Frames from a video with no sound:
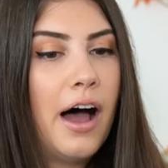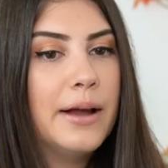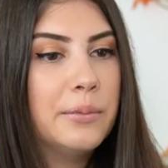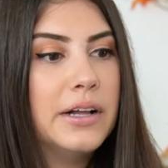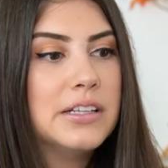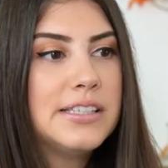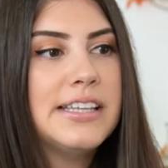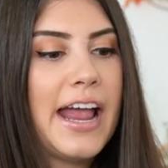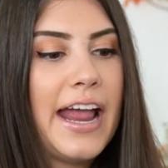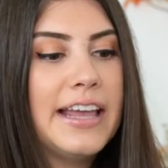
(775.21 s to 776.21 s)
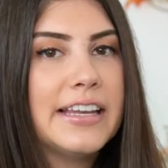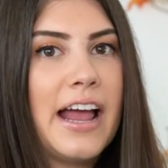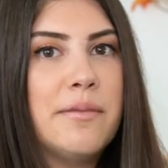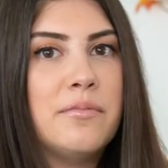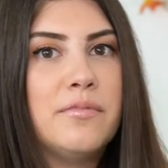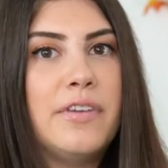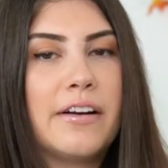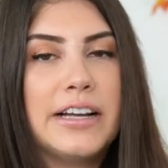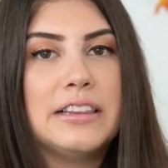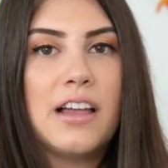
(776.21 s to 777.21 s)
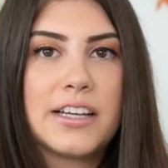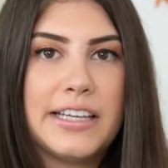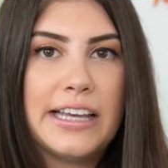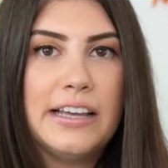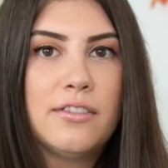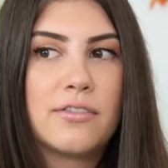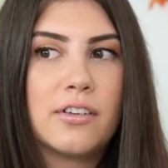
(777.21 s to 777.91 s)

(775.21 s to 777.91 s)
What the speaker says: I will say that I'm very lucky